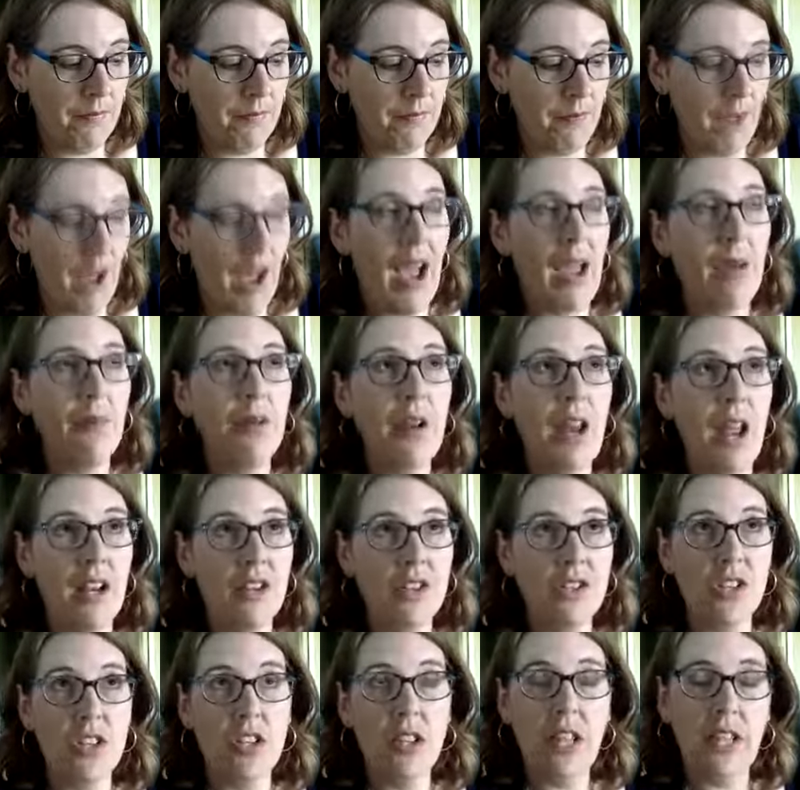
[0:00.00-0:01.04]
I would
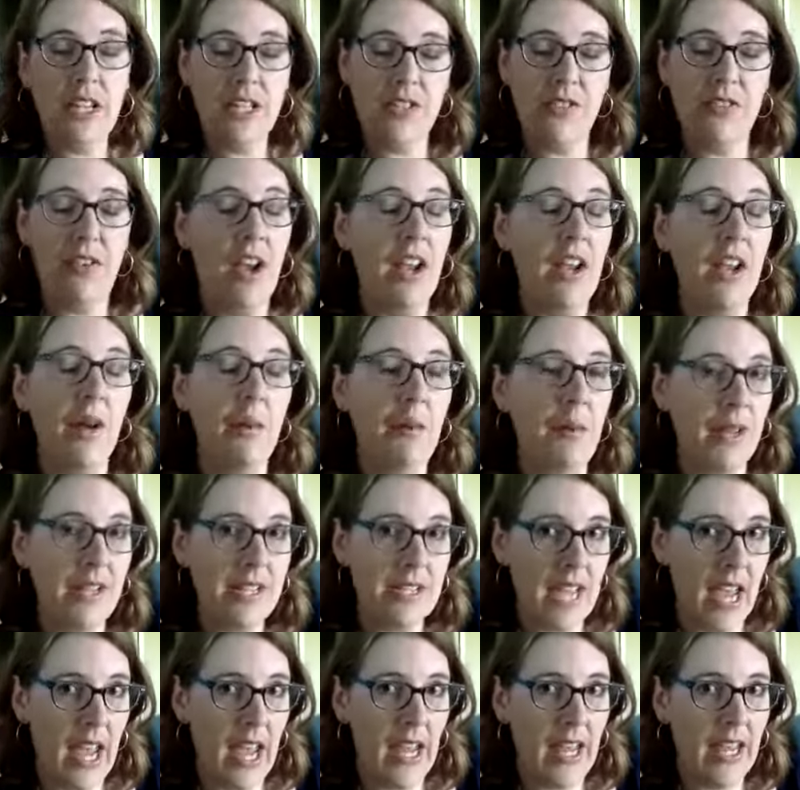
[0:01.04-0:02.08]
actually like divide up my
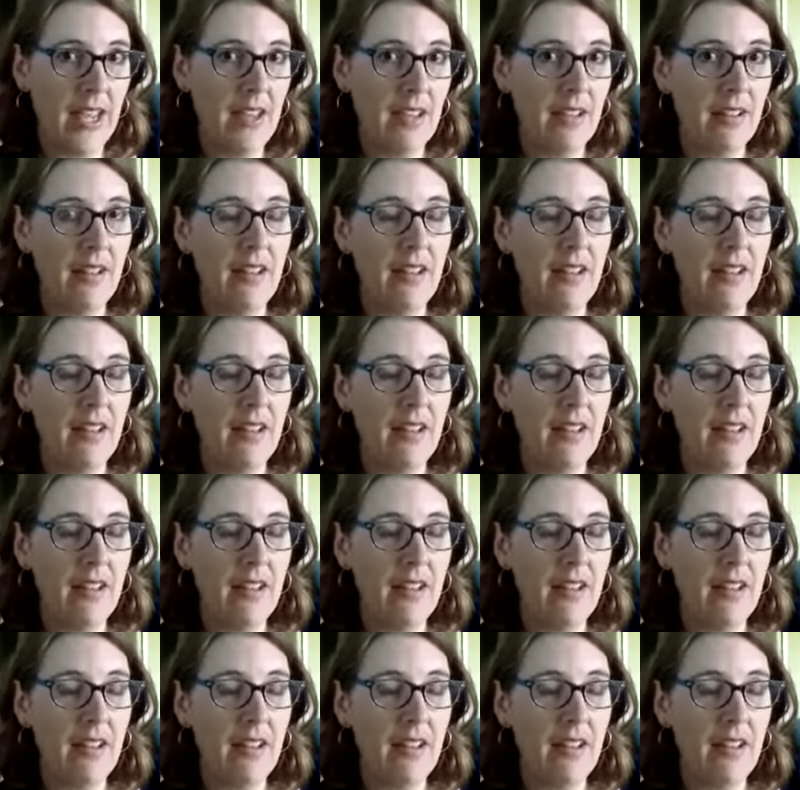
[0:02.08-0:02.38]
day.